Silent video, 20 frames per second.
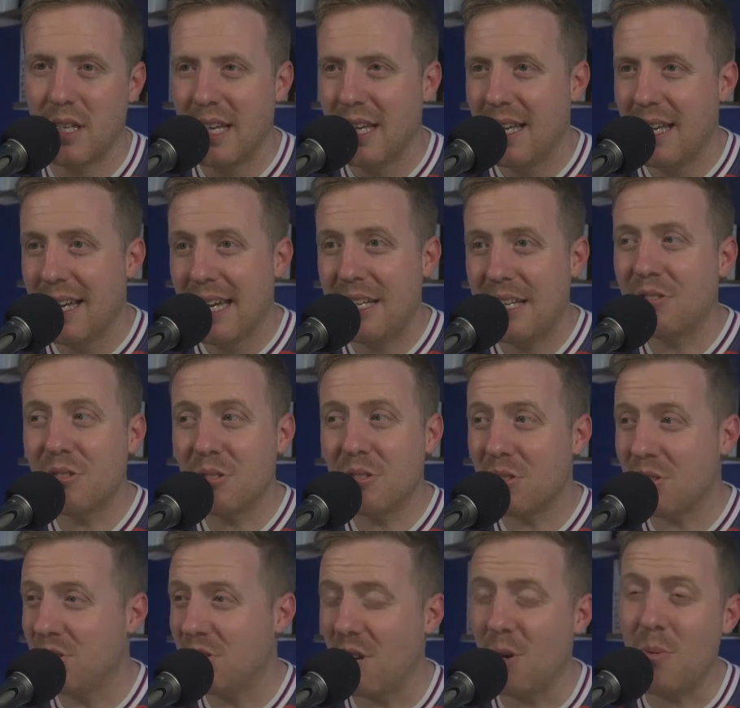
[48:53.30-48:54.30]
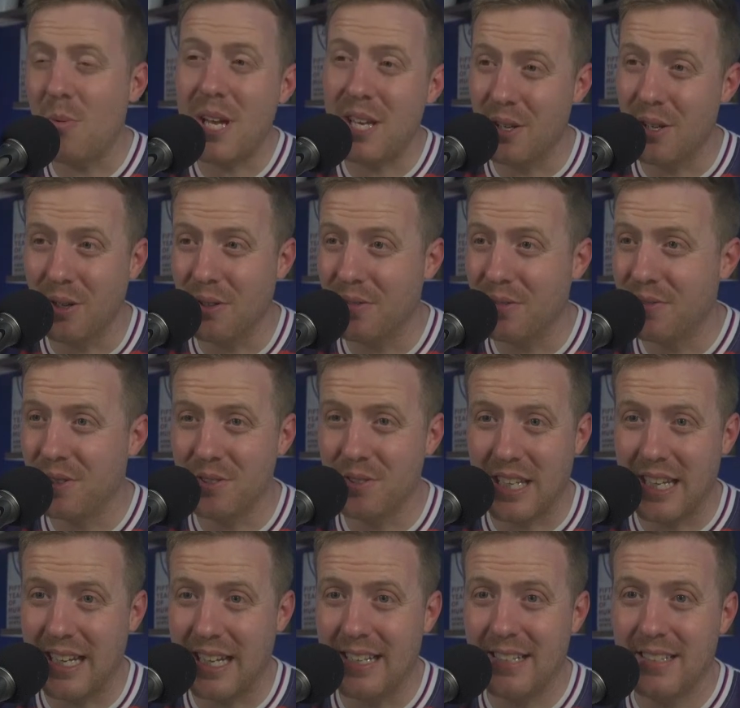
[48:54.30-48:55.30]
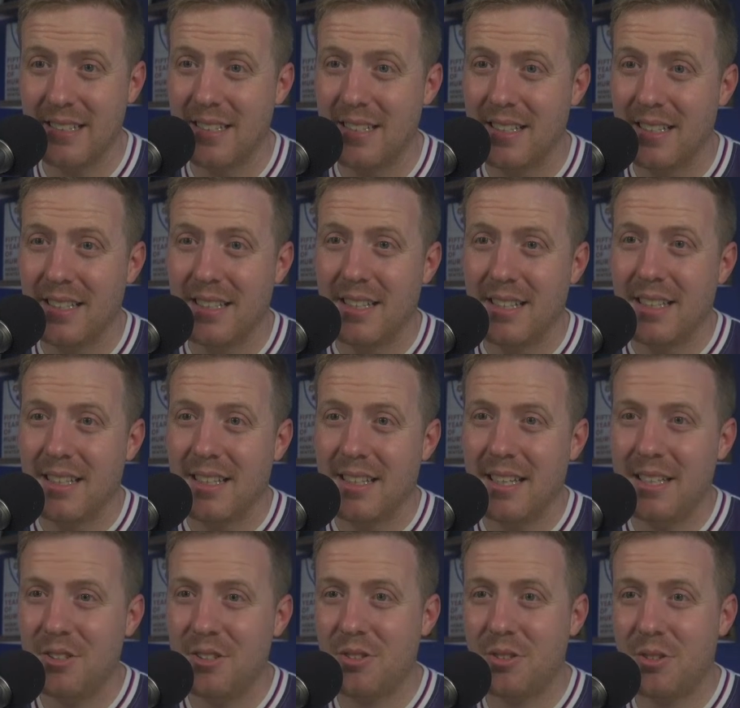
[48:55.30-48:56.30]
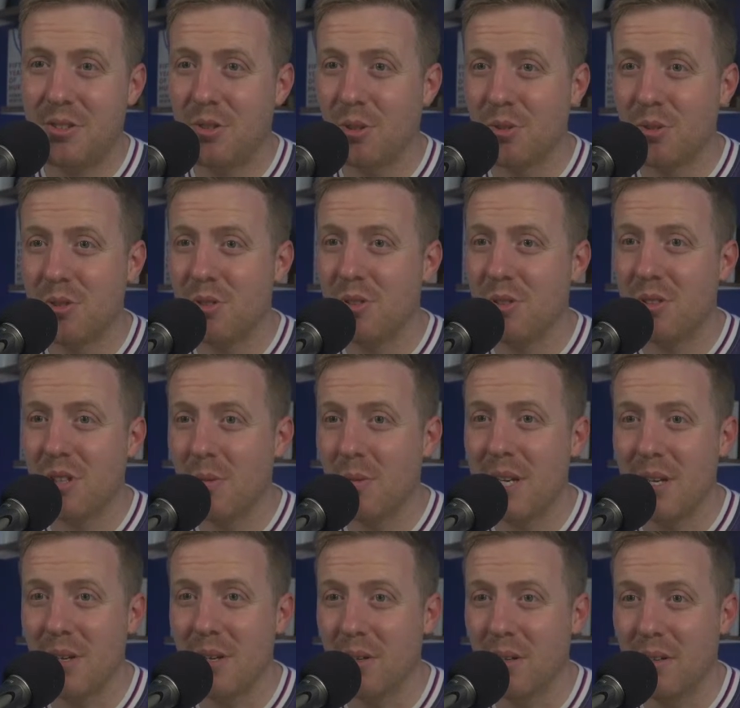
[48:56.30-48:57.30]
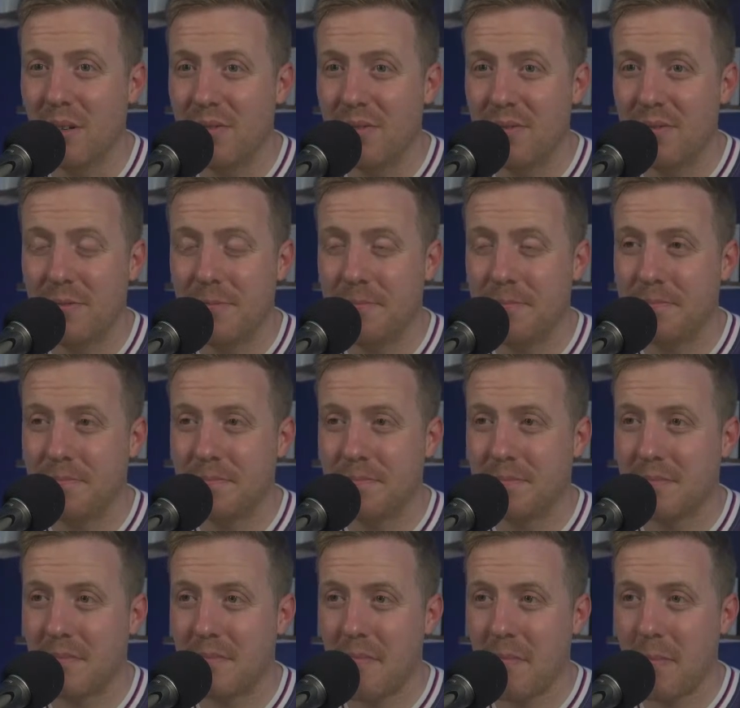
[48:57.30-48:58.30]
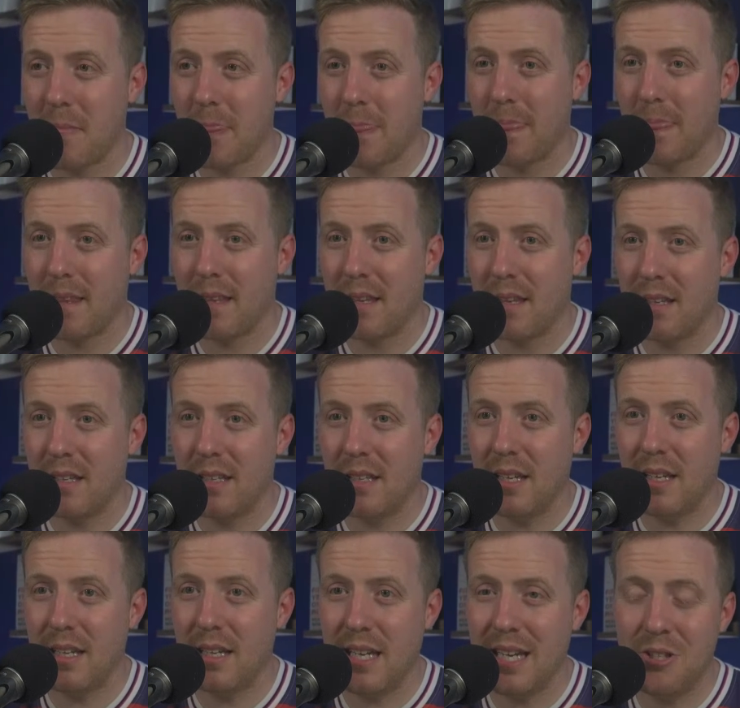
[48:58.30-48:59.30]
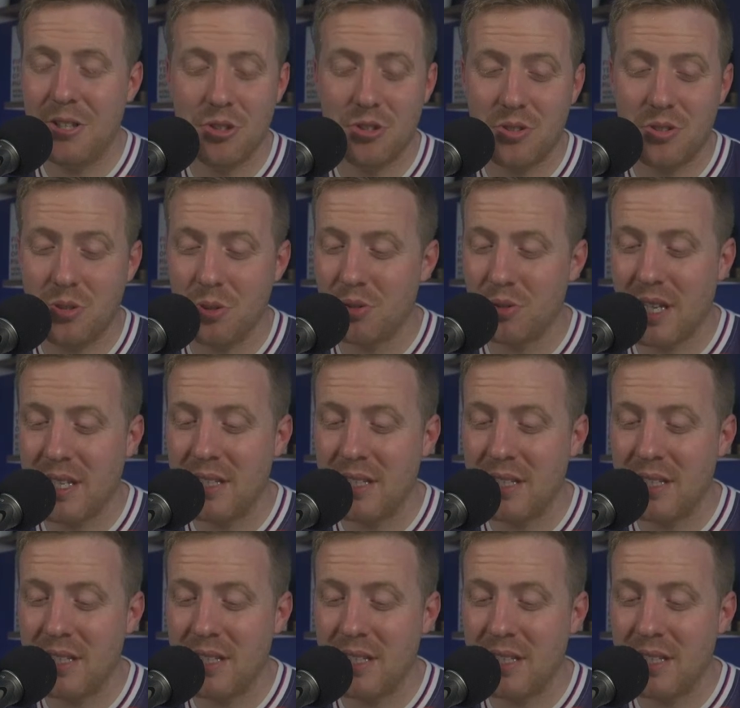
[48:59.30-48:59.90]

He doesn't do enough, does he? He just doesn't do enough. He just does, and